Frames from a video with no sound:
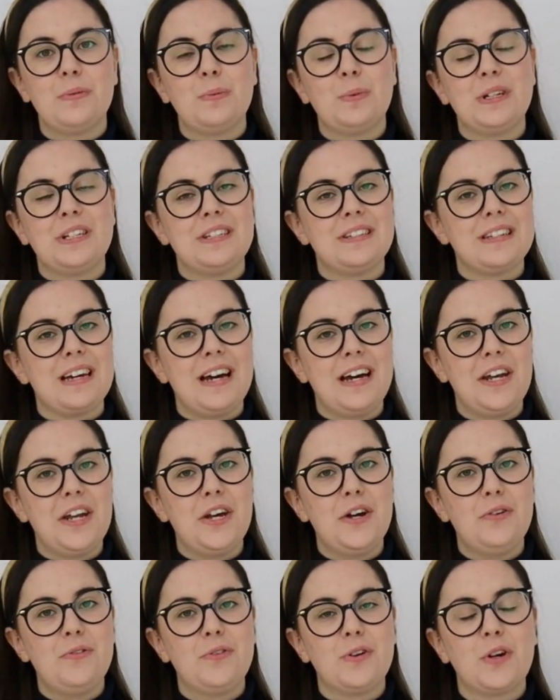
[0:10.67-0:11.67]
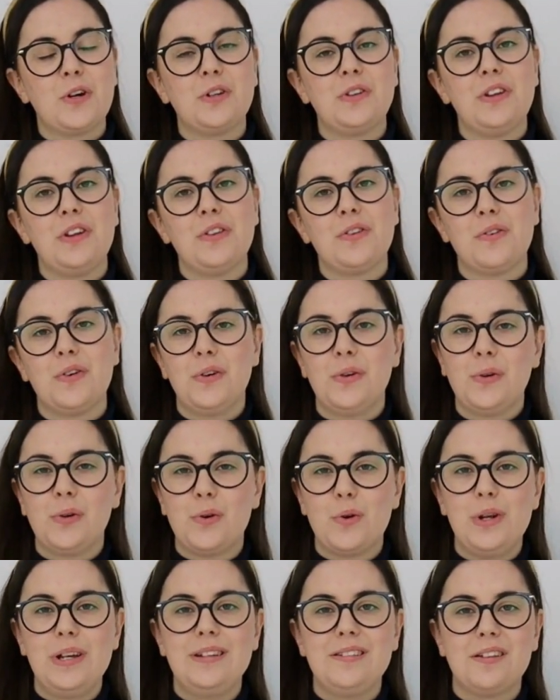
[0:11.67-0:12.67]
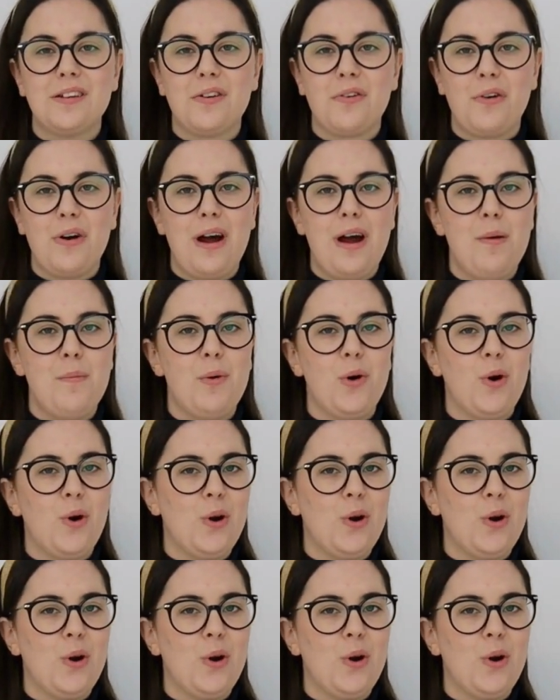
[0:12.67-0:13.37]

which is ideal for cutting through grease, grime,